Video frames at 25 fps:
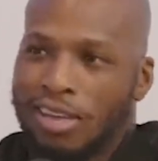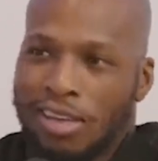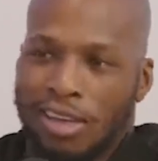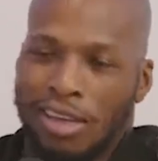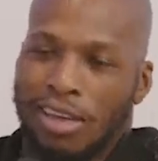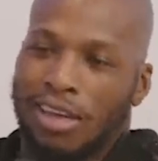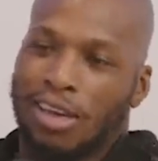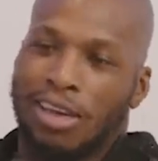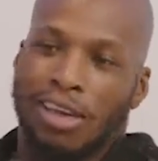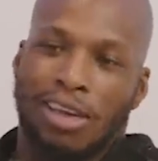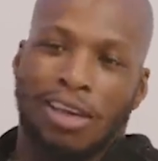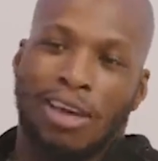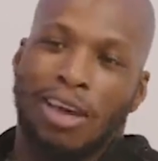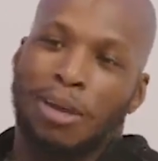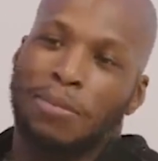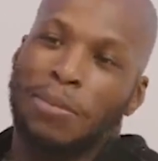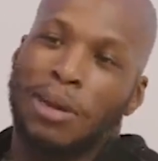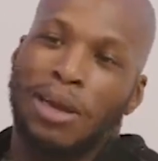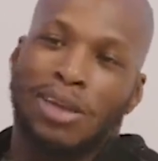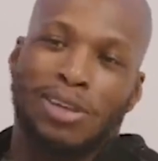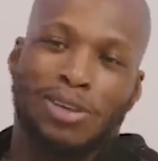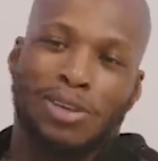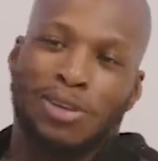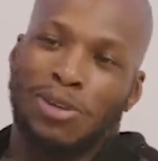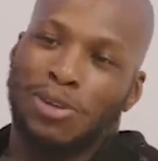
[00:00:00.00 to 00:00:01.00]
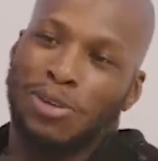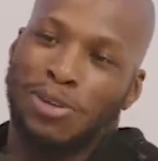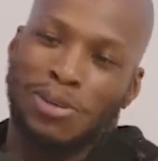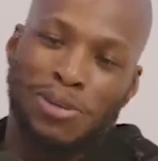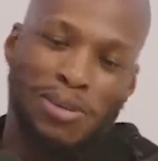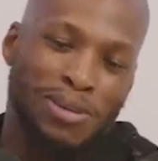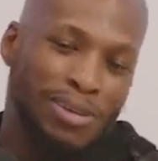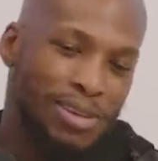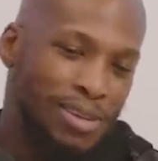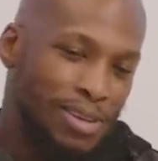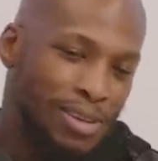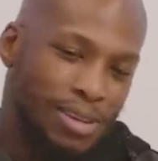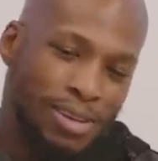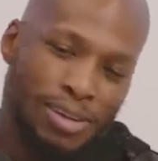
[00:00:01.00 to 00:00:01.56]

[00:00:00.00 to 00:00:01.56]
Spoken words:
He can get back to you